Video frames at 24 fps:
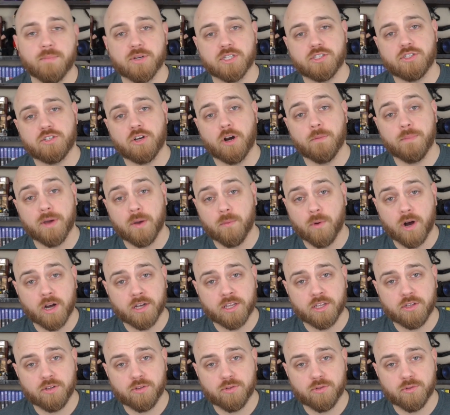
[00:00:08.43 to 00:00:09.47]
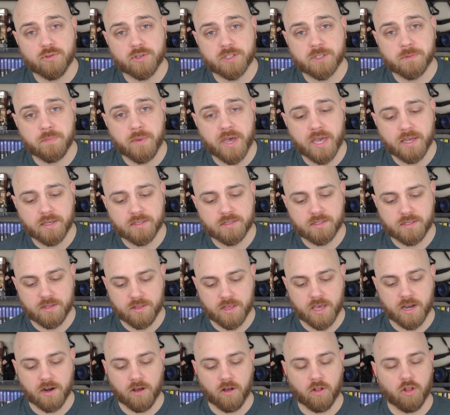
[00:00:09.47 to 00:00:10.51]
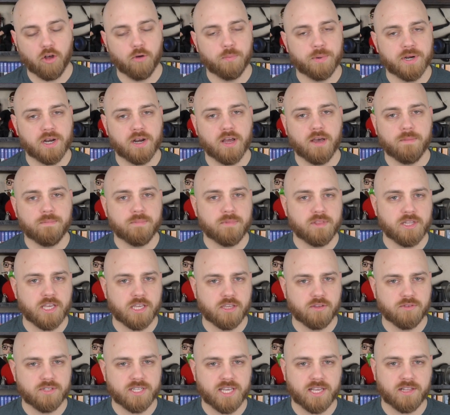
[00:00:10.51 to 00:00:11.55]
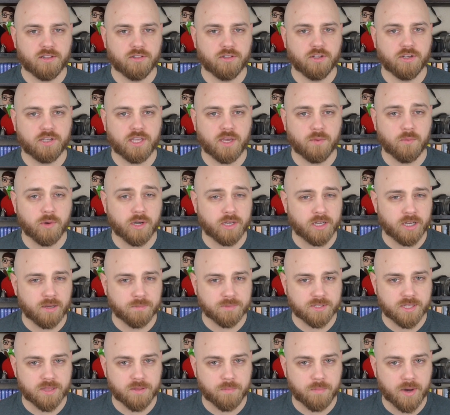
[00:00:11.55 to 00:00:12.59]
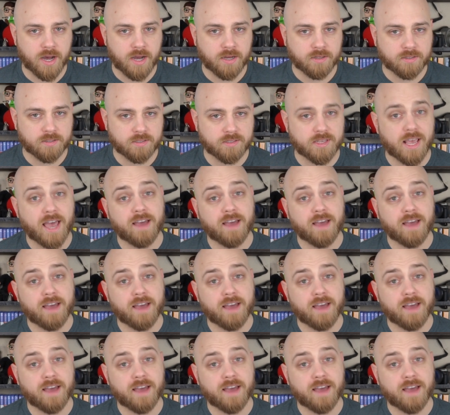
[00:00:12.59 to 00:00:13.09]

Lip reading: going to start by walking you through the specs, then I'll open it up, let you take a look at what comes in the box.